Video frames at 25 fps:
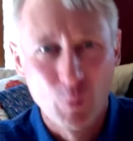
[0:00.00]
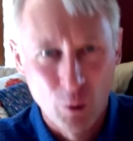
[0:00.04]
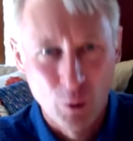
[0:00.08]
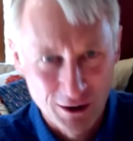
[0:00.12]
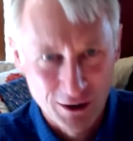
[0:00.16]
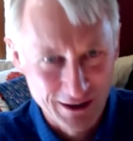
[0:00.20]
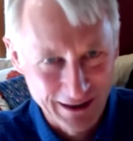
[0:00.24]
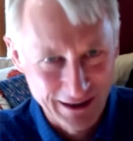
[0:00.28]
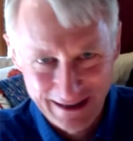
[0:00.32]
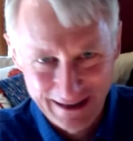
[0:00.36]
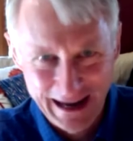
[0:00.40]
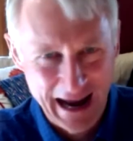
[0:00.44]

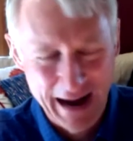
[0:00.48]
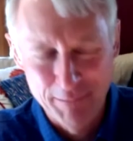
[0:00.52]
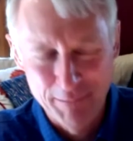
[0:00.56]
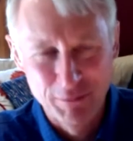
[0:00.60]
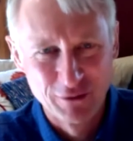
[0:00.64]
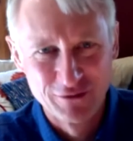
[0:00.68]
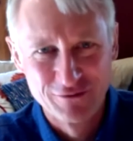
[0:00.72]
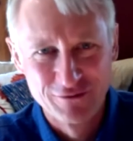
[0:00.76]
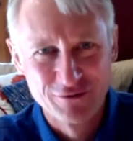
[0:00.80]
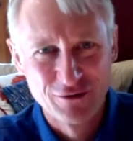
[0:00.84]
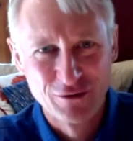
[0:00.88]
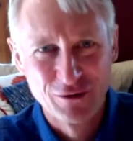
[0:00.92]
work at
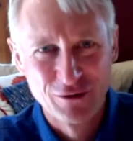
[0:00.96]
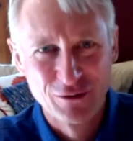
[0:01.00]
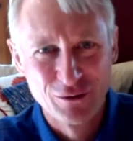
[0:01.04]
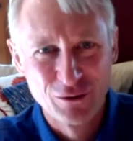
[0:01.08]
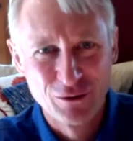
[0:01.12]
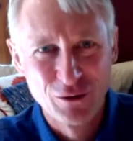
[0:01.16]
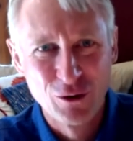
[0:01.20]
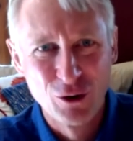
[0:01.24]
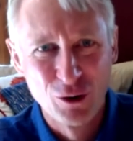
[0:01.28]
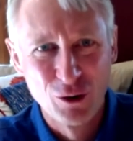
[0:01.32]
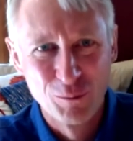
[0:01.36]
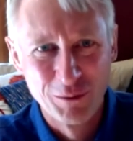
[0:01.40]
Kaplan for
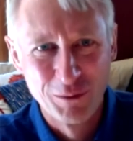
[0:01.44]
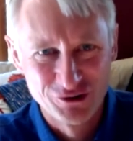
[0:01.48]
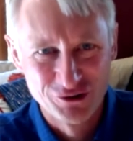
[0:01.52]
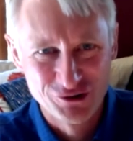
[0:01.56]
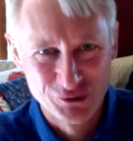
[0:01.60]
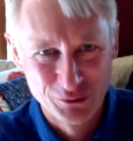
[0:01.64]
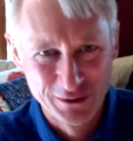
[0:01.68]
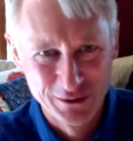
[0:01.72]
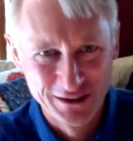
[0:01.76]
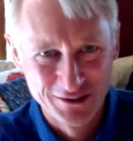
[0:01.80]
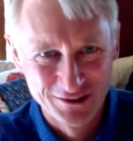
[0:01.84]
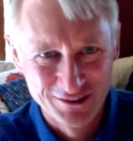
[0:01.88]
a whole bunch of
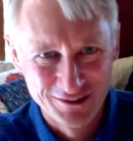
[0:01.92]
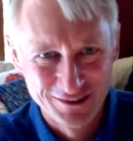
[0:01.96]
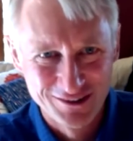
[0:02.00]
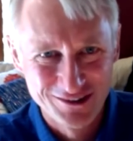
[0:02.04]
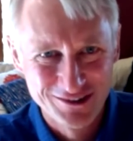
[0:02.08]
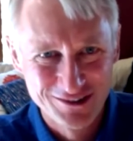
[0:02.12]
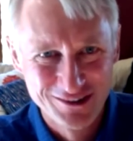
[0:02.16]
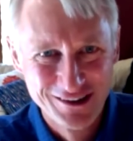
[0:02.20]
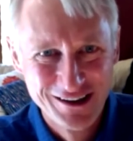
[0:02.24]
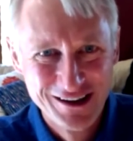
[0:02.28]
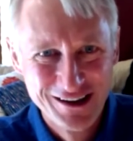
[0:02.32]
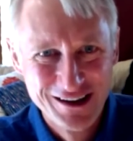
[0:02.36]

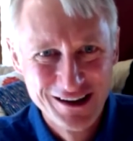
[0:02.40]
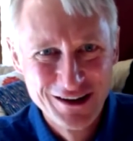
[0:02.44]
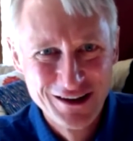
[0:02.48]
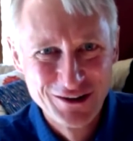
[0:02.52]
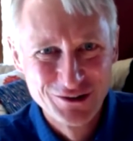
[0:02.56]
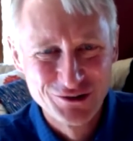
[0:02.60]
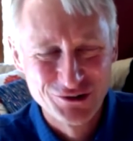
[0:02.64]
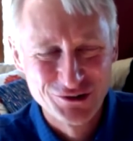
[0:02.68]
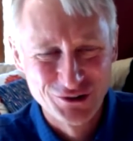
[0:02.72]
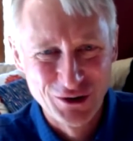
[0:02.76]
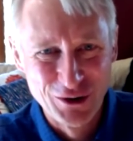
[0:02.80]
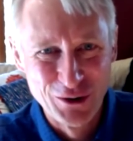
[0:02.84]
reasons.
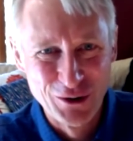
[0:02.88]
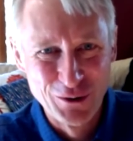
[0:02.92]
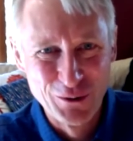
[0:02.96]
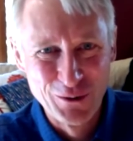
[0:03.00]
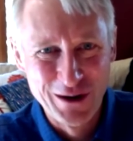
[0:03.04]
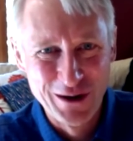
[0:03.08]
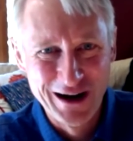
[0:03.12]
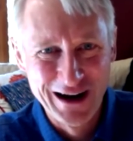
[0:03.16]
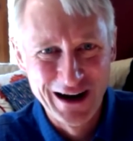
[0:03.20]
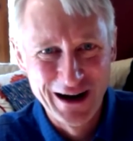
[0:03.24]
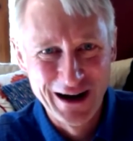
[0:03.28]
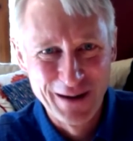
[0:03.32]

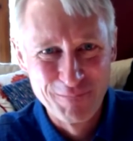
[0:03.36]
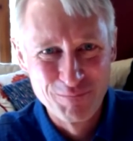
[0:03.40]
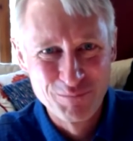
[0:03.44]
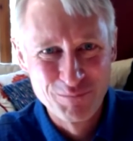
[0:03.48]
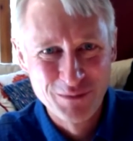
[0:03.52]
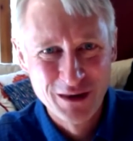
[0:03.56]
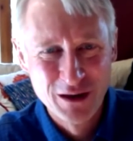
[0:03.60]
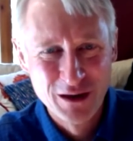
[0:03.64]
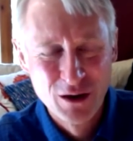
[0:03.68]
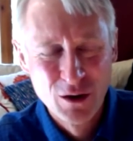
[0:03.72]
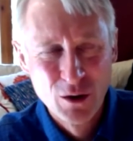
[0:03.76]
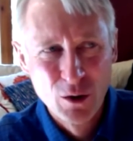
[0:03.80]
So
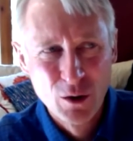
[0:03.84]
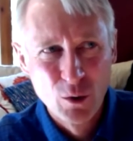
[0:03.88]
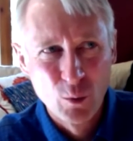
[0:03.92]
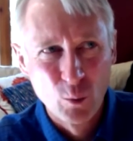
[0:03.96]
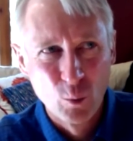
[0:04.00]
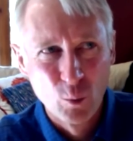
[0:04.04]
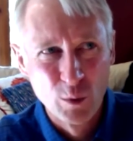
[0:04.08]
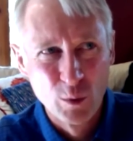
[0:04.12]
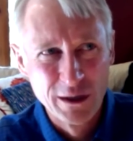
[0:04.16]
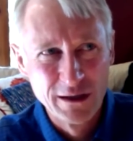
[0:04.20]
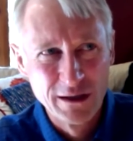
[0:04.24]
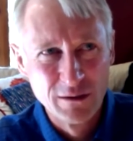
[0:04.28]
um,
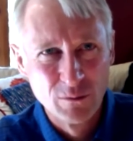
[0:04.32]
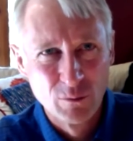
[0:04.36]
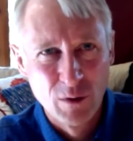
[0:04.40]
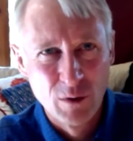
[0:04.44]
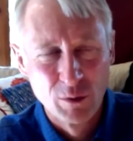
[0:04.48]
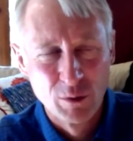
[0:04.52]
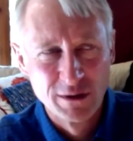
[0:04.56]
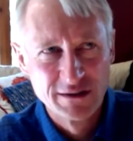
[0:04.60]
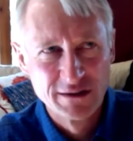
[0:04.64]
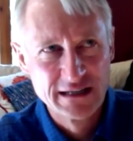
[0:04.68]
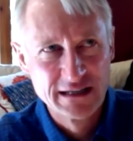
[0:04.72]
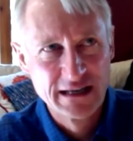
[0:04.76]
we what
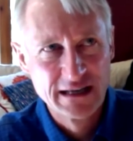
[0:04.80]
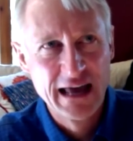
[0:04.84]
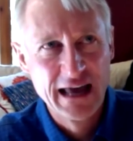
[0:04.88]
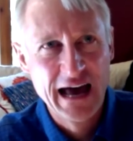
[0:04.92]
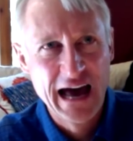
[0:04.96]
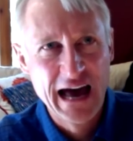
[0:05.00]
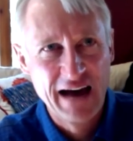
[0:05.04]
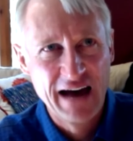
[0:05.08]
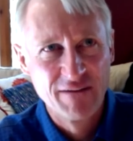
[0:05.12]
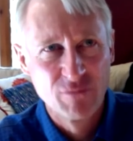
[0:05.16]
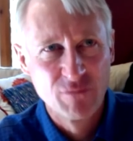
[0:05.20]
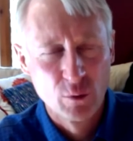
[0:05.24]
we did
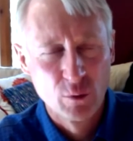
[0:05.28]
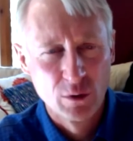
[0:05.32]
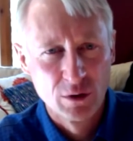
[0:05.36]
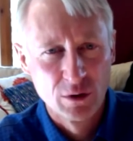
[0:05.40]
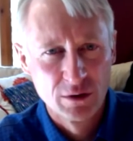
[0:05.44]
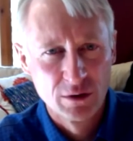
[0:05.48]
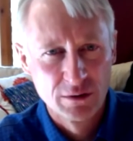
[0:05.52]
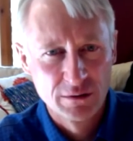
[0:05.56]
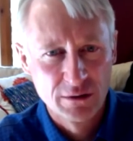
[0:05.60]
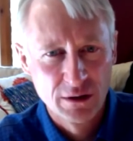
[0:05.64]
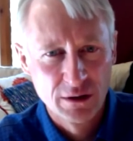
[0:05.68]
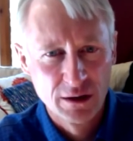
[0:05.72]
have
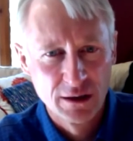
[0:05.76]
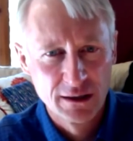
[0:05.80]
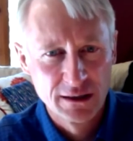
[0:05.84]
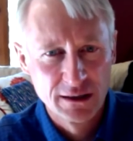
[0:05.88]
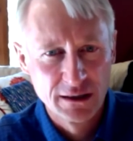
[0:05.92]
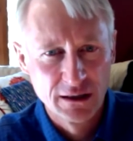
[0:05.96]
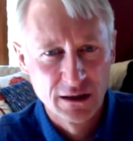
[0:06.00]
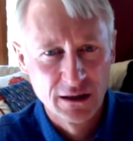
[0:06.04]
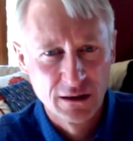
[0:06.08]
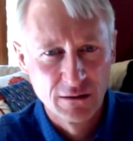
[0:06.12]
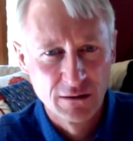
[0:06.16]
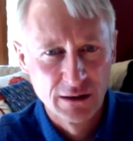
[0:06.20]
were
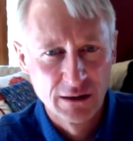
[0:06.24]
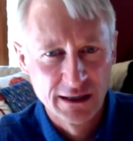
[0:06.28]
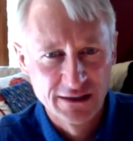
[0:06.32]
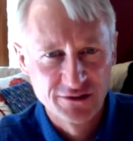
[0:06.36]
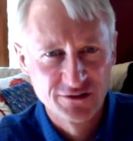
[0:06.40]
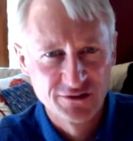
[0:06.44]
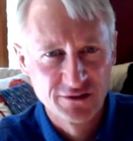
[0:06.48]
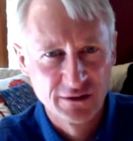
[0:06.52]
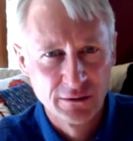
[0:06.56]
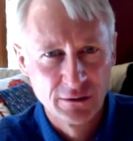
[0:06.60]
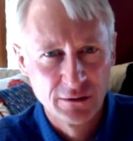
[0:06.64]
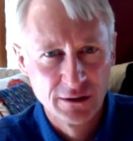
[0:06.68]
you know like
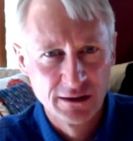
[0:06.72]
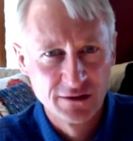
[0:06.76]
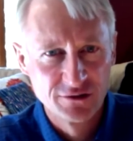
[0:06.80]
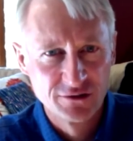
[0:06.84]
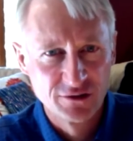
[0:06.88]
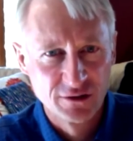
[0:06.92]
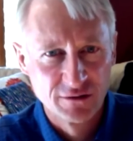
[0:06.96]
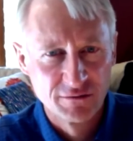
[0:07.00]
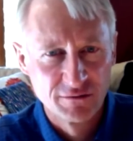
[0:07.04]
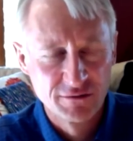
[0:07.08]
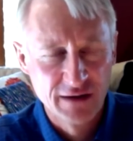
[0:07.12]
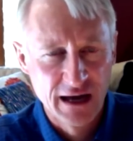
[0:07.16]

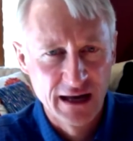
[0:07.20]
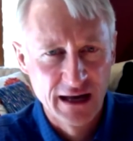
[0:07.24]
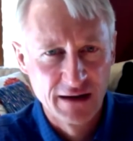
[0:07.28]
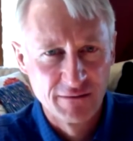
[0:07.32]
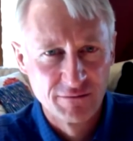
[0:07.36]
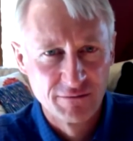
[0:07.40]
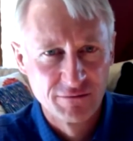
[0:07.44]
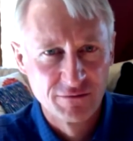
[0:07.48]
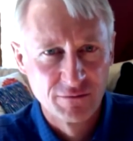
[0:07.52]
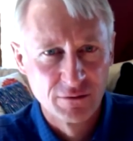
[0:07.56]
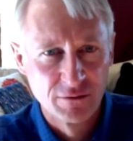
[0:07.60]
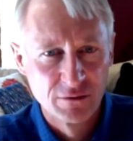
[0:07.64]
series of kind
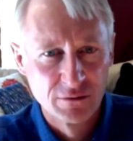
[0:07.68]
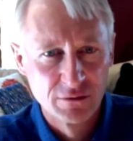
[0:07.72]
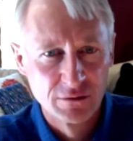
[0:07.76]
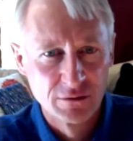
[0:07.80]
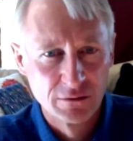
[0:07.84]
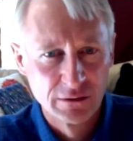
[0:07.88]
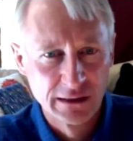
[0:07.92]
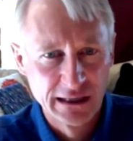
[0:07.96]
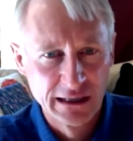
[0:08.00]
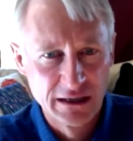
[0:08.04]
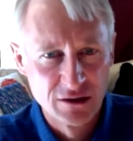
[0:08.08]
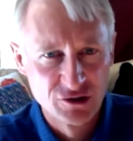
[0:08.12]
of
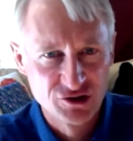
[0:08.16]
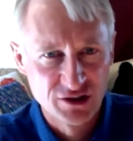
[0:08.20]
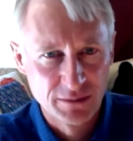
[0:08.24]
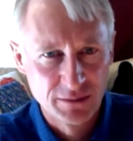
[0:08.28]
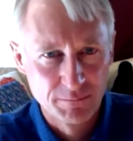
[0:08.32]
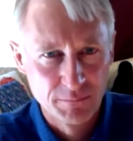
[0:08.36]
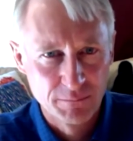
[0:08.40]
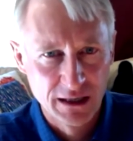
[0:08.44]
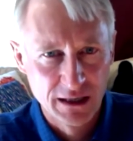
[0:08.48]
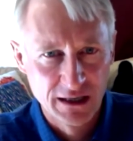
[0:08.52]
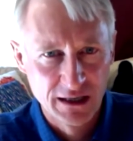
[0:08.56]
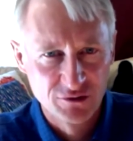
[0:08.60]

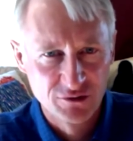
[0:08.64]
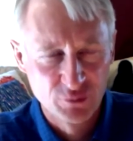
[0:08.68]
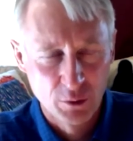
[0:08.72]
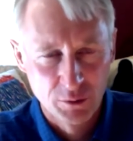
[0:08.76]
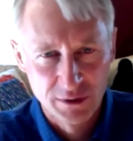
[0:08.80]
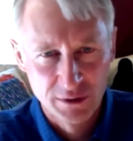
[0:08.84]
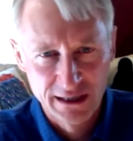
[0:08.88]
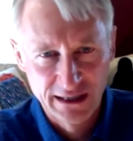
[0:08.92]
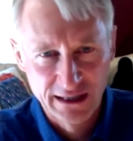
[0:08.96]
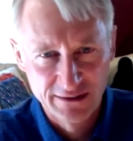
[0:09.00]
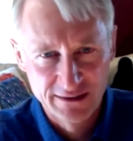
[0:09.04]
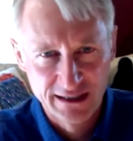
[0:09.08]
leadership meetings where
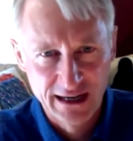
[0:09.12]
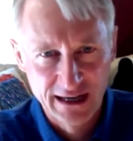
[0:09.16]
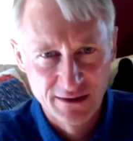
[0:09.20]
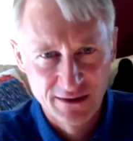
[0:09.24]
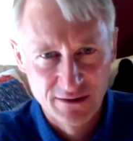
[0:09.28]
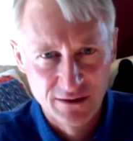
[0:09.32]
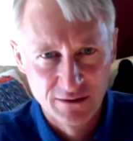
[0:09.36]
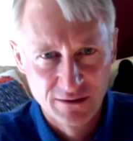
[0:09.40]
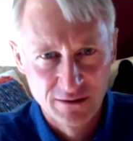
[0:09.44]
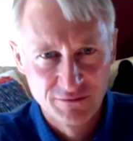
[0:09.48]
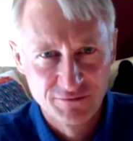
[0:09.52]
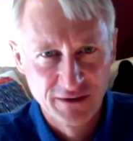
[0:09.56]
we get
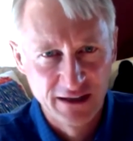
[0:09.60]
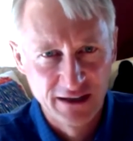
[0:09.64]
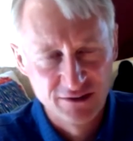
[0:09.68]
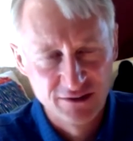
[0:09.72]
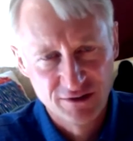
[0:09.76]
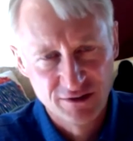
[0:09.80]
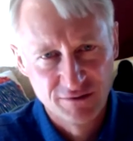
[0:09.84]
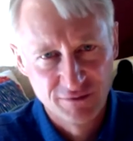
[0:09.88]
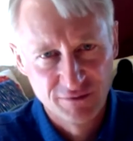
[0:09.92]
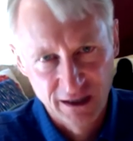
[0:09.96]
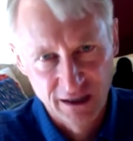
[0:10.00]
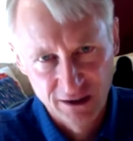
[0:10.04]
together face
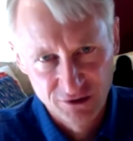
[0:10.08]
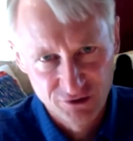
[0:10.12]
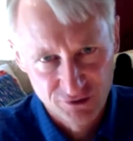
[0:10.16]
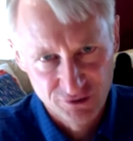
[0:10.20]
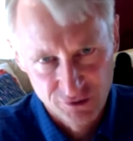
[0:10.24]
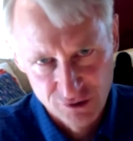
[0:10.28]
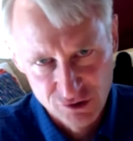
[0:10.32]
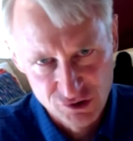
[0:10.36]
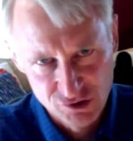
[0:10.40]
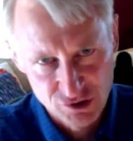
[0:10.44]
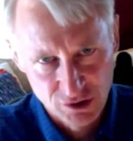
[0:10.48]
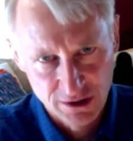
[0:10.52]
to face,
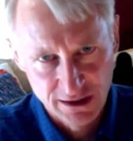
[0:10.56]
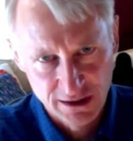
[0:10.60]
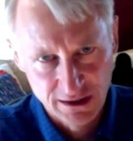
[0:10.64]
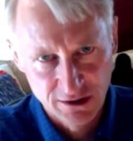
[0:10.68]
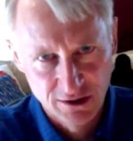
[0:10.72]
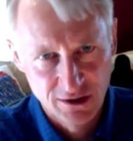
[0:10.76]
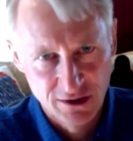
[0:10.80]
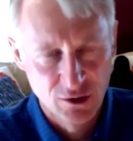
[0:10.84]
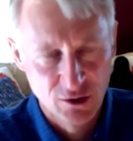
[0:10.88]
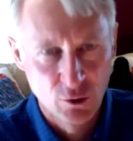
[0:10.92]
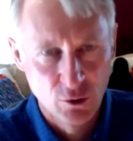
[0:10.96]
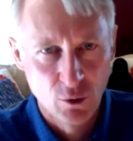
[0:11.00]
usually in
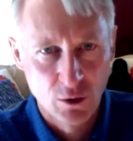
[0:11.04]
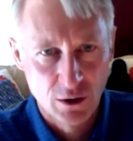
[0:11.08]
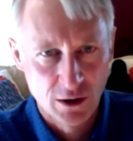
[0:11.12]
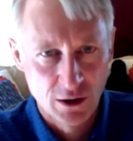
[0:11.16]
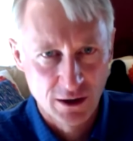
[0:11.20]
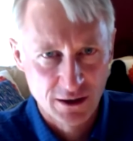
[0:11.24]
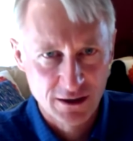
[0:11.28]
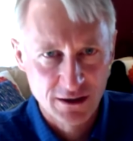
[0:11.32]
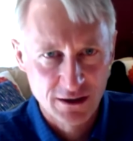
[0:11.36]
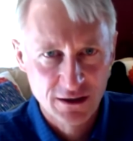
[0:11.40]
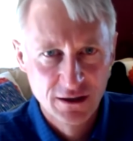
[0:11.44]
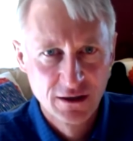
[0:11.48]
New
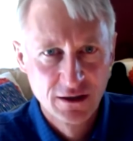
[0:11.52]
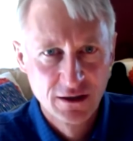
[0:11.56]
York,